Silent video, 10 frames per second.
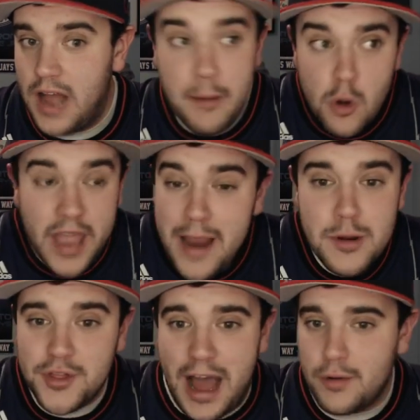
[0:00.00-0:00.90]
I'm okay
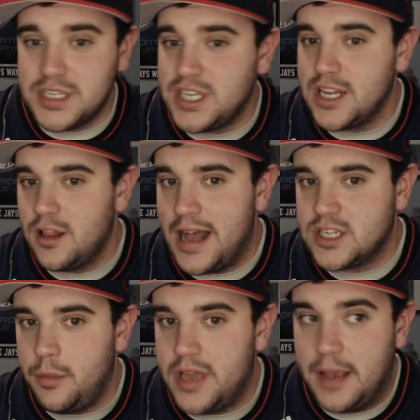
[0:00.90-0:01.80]
with Lowry sitting the last
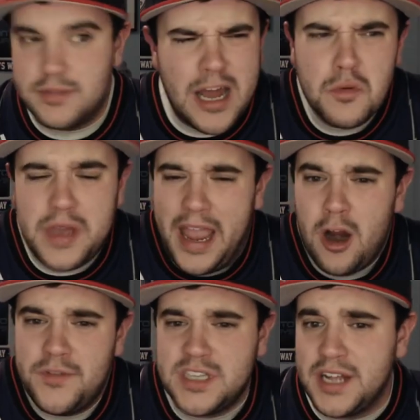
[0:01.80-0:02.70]
couple of games. I don't care
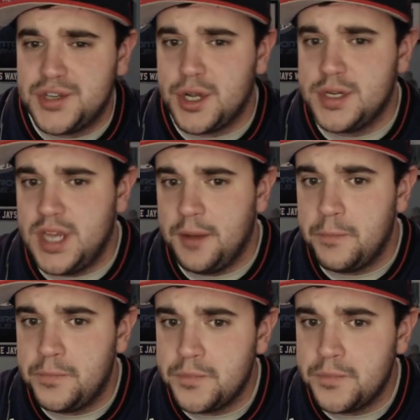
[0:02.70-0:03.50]
if it's against a good team.